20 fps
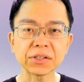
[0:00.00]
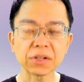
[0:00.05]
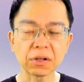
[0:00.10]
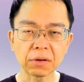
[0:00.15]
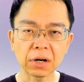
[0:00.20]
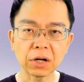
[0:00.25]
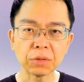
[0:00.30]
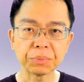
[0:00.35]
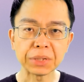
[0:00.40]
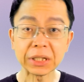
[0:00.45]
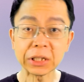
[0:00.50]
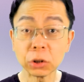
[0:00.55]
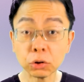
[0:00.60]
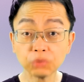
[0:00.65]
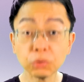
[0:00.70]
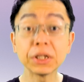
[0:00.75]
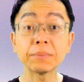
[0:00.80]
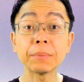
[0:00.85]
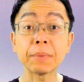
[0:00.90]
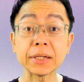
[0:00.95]
around me,
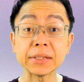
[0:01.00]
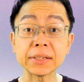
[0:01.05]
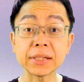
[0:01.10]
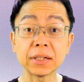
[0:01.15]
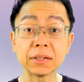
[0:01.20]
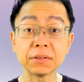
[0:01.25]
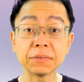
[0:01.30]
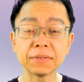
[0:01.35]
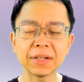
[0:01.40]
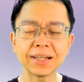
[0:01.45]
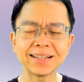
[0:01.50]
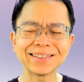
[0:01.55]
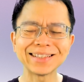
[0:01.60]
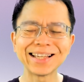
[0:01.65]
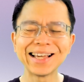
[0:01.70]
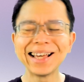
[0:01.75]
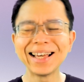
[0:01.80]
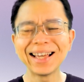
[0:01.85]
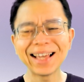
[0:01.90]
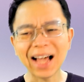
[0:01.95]
including myself, that
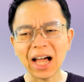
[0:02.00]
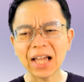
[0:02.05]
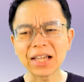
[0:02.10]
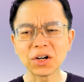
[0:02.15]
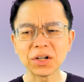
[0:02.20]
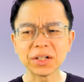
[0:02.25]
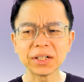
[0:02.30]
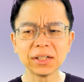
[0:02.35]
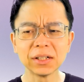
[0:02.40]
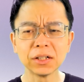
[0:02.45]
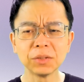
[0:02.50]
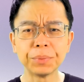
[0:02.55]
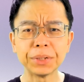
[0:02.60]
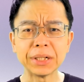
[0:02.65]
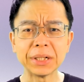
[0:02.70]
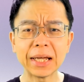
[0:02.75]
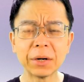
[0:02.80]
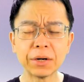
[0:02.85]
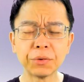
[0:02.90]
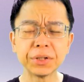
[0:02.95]
I got a little
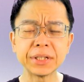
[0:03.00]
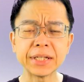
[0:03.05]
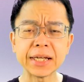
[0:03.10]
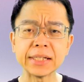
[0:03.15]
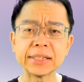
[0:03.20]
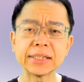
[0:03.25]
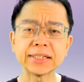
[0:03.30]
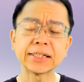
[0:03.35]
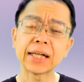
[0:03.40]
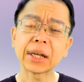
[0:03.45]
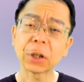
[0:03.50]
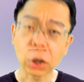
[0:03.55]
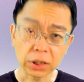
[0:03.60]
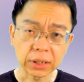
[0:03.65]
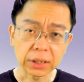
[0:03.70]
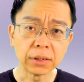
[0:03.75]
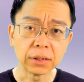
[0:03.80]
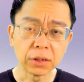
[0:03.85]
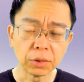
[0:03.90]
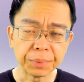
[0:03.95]
bit irritated, I got
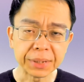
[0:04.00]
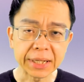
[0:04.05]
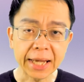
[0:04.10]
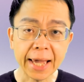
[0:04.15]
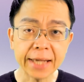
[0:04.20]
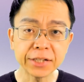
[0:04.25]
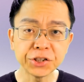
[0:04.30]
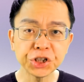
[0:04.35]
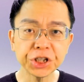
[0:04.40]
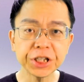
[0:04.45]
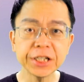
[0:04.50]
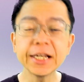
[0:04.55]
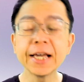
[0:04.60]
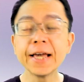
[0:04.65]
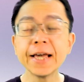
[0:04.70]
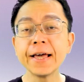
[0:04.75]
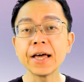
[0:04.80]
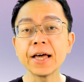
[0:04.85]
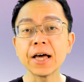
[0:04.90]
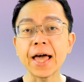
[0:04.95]
a little bit edgy,
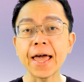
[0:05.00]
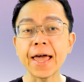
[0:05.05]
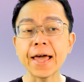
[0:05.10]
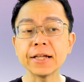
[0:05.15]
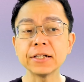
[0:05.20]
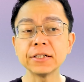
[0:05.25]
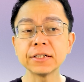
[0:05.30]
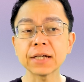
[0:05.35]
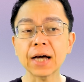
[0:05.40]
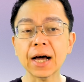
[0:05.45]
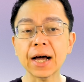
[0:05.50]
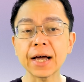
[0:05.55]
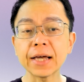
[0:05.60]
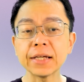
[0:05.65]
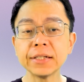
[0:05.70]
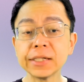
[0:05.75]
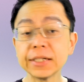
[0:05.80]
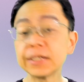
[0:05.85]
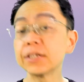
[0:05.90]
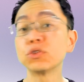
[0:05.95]
and I
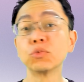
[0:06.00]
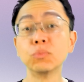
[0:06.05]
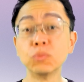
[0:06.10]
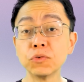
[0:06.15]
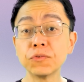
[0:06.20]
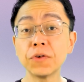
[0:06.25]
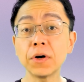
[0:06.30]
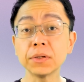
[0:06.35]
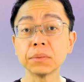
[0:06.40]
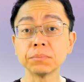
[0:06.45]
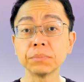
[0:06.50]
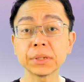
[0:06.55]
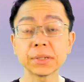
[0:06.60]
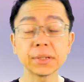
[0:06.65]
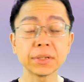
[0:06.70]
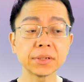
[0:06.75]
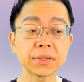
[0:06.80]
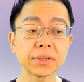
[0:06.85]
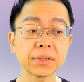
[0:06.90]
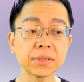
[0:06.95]
needed to move on
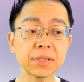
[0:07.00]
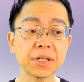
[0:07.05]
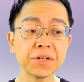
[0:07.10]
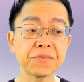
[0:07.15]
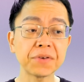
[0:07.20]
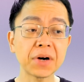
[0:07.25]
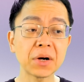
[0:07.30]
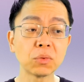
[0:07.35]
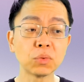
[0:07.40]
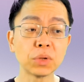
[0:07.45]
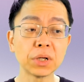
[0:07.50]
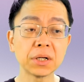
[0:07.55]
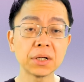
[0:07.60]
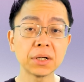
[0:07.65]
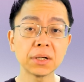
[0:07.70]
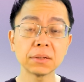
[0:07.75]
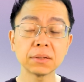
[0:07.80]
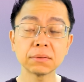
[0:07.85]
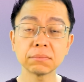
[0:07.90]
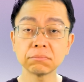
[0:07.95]
because if I
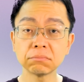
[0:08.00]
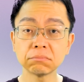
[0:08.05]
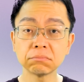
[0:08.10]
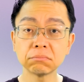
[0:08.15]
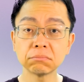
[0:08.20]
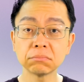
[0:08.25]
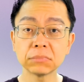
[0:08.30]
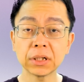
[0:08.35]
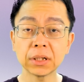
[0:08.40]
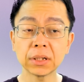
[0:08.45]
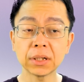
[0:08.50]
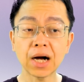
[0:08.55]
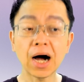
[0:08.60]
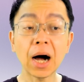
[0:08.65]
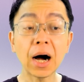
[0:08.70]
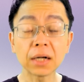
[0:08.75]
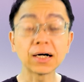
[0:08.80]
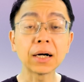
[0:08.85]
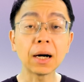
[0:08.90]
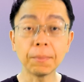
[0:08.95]
were
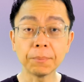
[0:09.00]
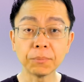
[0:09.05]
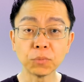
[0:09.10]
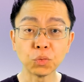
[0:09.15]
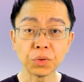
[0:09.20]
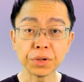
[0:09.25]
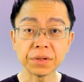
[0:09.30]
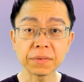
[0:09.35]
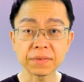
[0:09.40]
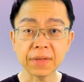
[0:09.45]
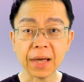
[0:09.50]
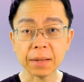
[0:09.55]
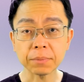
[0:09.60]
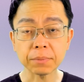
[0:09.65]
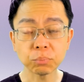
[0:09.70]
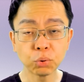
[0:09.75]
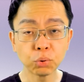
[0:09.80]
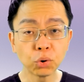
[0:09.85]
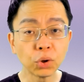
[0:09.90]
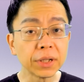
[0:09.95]
hung up with
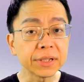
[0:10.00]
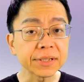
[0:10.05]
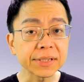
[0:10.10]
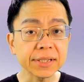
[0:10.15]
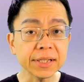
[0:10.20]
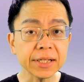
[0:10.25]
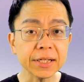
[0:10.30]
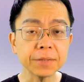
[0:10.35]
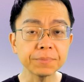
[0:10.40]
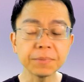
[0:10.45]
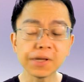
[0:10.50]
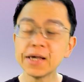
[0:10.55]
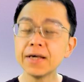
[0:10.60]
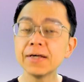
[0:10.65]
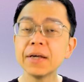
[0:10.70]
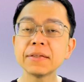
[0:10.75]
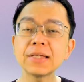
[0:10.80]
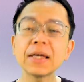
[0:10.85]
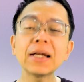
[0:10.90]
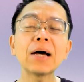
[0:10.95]
that poor sleep,
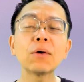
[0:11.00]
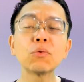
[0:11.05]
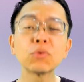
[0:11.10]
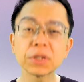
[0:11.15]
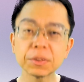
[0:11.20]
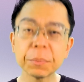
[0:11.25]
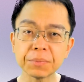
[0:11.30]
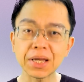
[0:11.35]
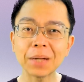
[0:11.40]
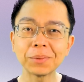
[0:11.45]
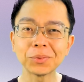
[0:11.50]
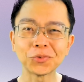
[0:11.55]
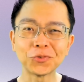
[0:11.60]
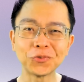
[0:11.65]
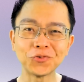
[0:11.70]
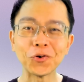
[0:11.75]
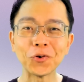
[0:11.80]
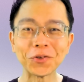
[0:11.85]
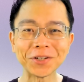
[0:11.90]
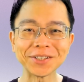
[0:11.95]
then I wouldn't be able to
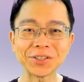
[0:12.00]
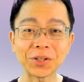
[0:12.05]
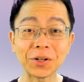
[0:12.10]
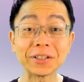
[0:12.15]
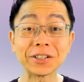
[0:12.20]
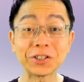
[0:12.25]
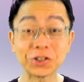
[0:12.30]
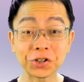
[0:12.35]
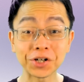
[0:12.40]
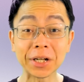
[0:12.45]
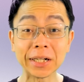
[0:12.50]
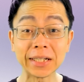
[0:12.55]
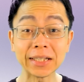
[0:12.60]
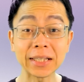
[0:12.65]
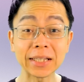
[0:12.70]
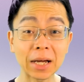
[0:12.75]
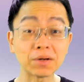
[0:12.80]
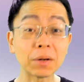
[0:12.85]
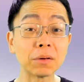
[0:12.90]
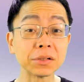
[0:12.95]
focus on the training
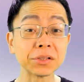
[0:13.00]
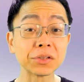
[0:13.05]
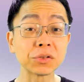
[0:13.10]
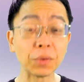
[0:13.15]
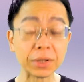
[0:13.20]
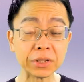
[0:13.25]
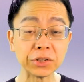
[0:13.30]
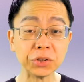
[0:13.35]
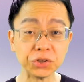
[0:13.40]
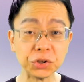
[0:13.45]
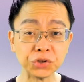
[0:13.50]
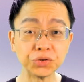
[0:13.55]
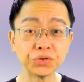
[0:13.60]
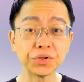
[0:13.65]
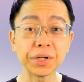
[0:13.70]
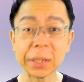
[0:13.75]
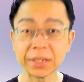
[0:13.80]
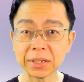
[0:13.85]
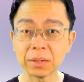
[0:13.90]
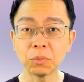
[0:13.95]
that I was going to
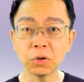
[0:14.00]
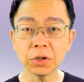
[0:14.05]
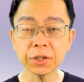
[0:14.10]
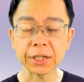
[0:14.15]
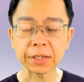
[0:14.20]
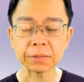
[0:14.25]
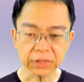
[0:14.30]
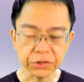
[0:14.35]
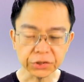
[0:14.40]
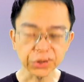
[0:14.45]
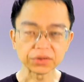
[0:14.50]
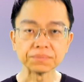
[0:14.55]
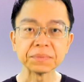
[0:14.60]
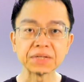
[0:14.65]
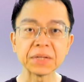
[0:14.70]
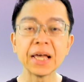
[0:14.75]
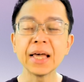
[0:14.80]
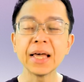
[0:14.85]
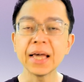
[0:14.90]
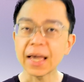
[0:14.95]
do in the morning. So
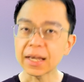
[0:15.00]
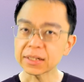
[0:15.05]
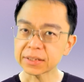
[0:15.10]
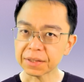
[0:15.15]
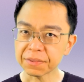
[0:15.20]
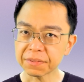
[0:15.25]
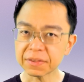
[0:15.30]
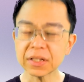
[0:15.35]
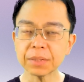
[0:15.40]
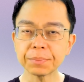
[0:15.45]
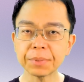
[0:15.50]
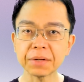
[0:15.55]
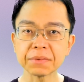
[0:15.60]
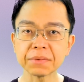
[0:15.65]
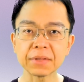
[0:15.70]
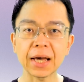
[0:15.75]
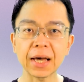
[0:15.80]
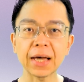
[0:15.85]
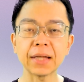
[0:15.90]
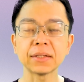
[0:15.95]
as I think about
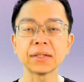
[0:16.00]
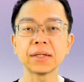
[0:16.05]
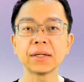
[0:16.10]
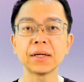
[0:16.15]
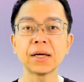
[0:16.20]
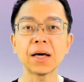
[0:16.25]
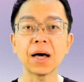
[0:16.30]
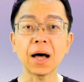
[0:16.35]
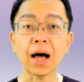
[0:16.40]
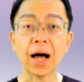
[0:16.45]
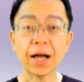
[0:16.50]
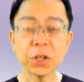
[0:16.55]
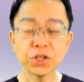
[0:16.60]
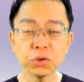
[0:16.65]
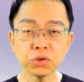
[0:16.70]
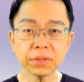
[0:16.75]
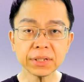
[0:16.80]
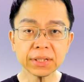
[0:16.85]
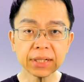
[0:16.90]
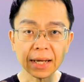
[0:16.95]
that, I
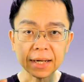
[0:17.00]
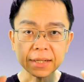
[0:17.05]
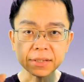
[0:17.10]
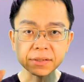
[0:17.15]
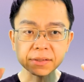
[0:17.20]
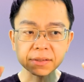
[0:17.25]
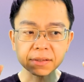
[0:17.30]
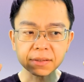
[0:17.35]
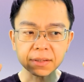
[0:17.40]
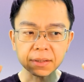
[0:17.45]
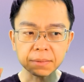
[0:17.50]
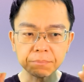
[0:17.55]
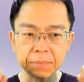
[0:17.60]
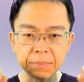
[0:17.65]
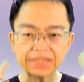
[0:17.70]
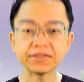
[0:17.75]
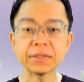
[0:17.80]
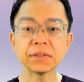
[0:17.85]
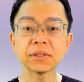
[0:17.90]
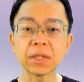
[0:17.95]
utilize the
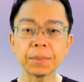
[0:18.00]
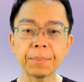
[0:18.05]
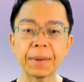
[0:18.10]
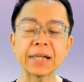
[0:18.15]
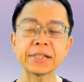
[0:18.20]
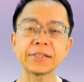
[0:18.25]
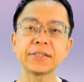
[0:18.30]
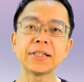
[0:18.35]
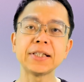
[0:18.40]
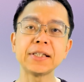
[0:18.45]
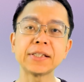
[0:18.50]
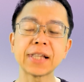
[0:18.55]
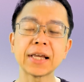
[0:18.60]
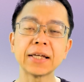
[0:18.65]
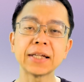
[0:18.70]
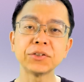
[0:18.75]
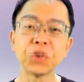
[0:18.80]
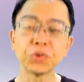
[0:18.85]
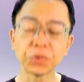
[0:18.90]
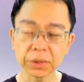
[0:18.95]
mental capacities
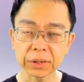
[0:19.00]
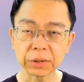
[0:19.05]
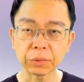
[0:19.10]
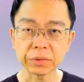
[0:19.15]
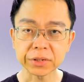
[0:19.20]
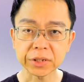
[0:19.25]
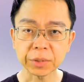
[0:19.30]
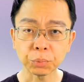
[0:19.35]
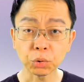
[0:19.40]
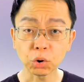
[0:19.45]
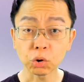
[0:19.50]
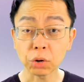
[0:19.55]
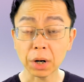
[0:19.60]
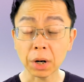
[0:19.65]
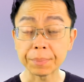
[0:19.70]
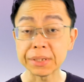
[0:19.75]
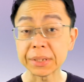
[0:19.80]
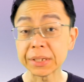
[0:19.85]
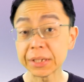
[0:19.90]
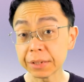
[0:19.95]
that neurolinguistic
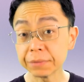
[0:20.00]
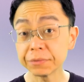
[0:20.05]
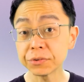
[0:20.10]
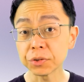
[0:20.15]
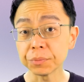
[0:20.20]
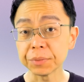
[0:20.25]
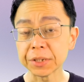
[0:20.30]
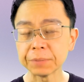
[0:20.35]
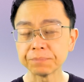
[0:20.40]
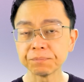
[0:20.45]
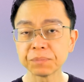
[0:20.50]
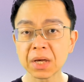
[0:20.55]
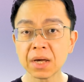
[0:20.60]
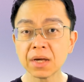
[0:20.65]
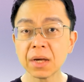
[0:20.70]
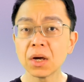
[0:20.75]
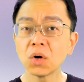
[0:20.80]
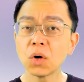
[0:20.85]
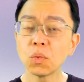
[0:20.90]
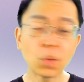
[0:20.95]
programming gives to me.
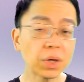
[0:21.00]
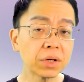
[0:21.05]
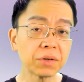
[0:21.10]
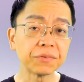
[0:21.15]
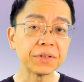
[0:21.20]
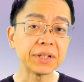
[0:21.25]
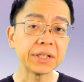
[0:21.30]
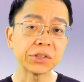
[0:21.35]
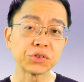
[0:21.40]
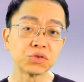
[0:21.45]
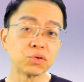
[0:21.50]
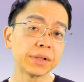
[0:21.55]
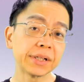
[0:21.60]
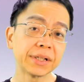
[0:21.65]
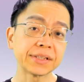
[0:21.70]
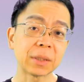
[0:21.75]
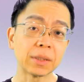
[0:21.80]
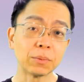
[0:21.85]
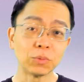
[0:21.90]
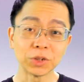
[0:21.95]
One of it is known
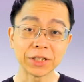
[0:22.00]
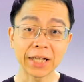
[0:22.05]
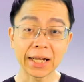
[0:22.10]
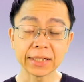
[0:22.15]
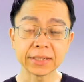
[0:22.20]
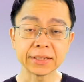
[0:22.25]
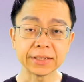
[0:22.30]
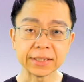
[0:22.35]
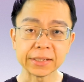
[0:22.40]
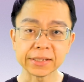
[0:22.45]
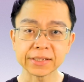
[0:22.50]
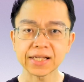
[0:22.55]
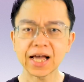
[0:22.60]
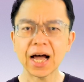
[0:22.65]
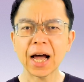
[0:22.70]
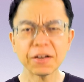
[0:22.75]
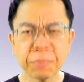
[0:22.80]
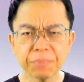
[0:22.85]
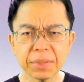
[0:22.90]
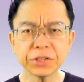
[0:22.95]
as submodalities.
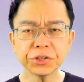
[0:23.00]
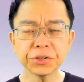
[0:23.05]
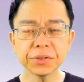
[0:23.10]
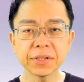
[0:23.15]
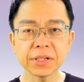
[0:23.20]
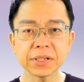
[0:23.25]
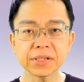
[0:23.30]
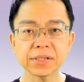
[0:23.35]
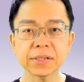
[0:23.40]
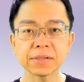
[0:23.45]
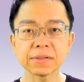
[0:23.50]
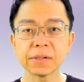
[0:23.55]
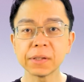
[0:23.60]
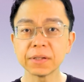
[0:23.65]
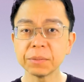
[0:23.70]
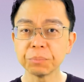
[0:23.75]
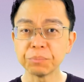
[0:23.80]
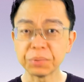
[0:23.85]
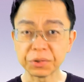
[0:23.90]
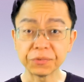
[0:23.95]
I've mentioned this
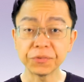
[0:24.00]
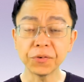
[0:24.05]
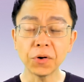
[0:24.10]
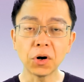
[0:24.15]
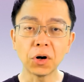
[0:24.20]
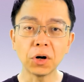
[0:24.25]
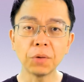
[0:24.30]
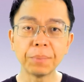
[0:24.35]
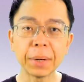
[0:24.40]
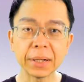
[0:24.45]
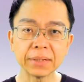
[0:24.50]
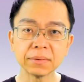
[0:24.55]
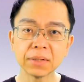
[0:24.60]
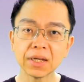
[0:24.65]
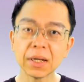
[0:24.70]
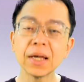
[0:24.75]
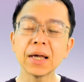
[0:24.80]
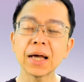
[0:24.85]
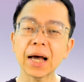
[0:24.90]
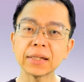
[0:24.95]
before, but
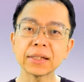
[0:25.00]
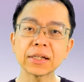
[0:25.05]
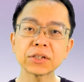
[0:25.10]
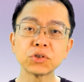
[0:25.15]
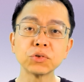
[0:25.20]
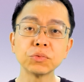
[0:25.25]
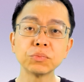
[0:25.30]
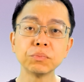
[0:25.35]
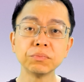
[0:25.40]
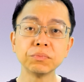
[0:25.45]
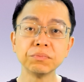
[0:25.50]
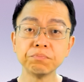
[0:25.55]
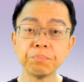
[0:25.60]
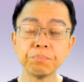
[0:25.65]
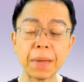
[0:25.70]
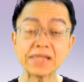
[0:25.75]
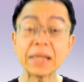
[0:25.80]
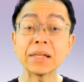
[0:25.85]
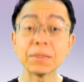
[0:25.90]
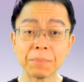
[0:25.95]
I'd like to
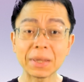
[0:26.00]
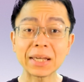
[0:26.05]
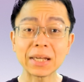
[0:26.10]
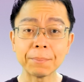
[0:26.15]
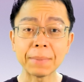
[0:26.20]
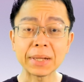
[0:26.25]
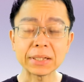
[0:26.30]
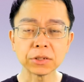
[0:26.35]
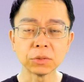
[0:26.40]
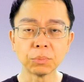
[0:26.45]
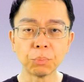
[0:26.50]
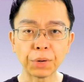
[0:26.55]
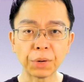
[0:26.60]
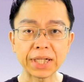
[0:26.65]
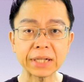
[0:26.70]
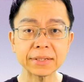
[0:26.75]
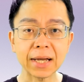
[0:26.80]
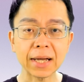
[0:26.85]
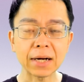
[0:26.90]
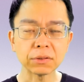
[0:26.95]
make a mental
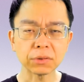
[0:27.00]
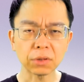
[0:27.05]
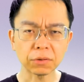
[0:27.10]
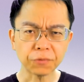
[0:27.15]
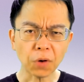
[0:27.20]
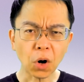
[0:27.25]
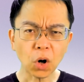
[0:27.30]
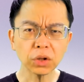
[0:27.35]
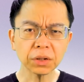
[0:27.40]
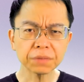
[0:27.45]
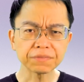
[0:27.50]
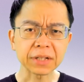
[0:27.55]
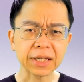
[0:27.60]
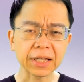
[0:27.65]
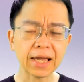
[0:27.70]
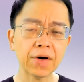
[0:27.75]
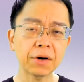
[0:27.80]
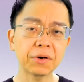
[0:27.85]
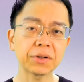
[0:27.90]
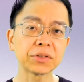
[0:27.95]
breakdown of all of the
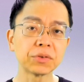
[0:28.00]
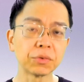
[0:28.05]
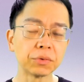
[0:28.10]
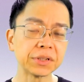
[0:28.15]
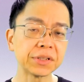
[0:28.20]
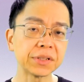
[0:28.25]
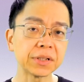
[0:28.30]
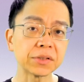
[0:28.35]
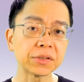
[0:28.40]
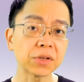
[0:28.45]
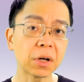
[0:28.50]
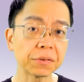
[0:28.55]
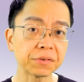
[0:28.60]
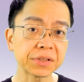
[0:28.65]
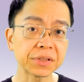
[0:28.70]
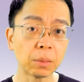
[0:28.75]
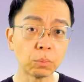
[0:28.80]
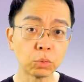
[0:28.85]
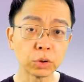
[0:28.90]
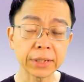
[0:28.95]
characteristics of
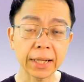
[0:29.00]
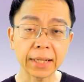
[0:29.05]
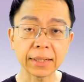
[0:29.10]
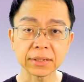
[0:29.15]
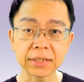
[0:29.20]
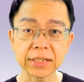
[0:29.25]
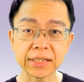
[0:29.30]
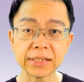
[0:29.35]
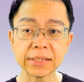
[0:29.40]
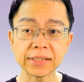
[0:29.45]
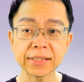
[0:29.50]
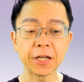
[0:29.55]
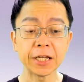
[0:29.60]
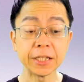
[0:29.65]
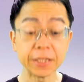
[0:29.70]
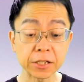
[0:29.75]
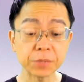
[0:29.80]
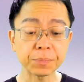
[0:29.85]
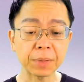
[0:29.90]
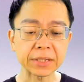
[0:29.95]
submodalities
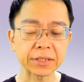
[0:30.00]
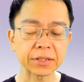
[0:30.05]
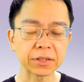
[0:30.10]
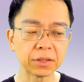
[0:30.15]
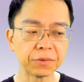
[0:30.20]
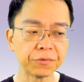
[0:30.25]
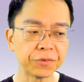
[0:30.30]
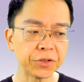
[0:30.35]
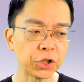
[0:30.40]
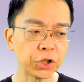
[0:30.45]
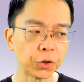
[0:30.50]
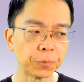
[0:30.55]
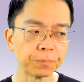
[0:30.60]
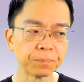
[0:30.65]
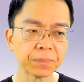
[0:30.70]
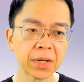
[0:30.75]
in this particular video.